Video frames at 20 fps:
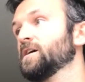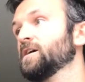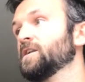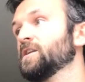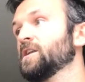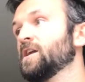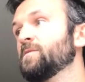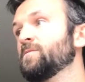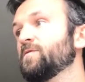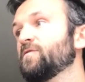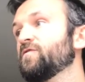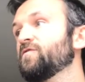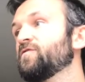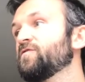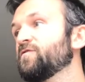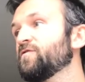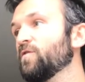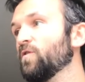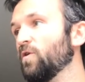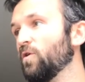Number
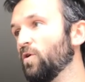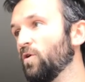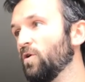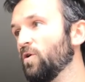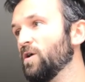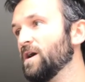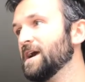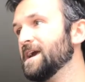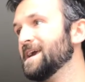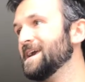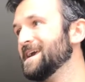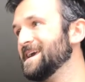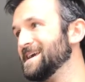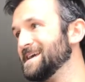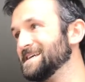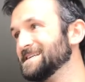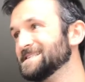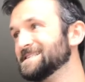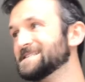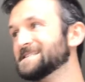4
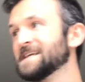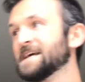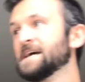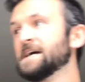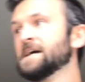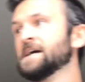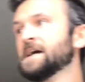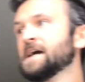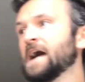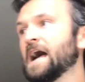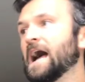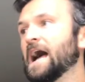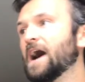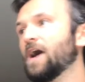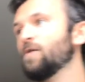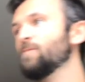is how